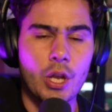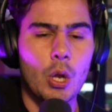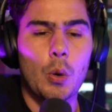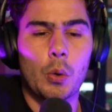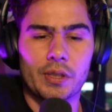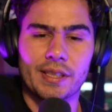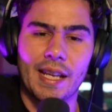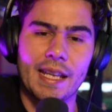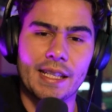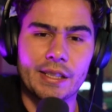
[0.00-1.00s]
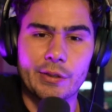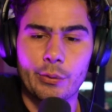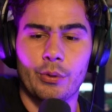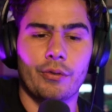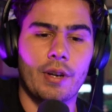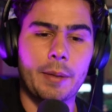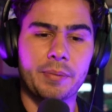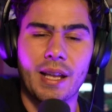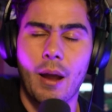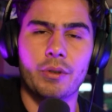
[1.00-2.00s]
or stains or
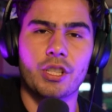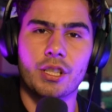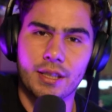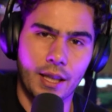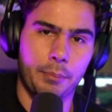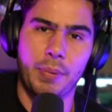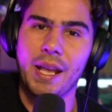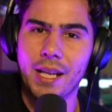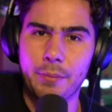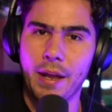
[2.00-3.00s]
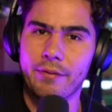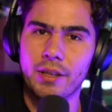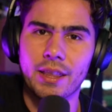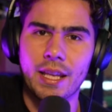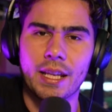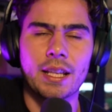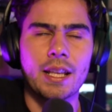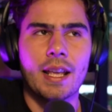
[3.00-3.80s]
rips. I would just like pick up everything.